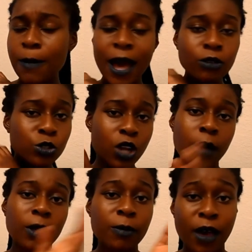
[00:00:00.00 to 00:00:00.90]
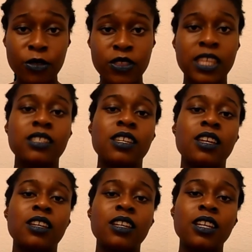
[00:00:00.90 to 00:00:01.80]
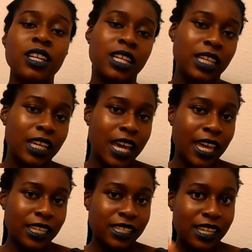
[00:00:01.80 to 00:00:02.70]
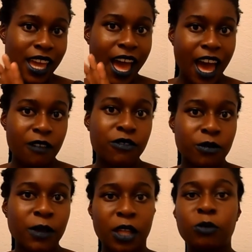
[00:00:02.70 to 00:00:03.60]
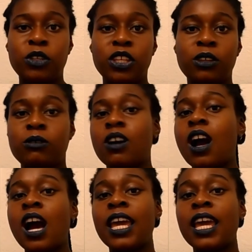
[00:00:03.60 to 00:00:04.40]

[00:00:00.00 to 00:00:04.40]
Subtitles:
about drama, about theatre, and have them help you.